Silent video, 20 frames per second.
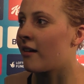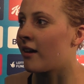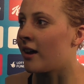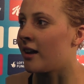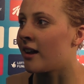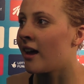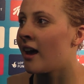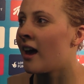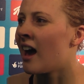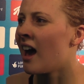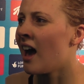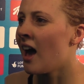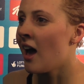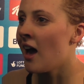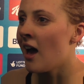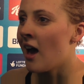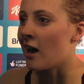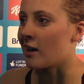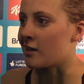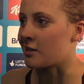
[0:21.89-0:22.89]
and
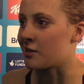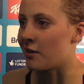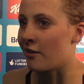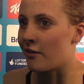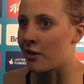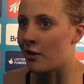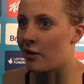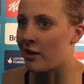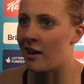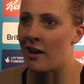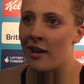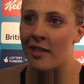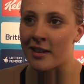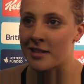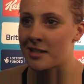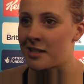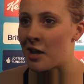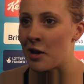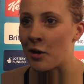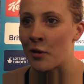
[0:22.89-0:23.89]
I sort of thought, you know, it
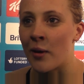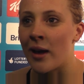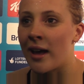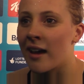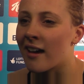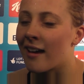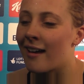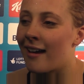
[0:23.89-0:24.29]
was so quick.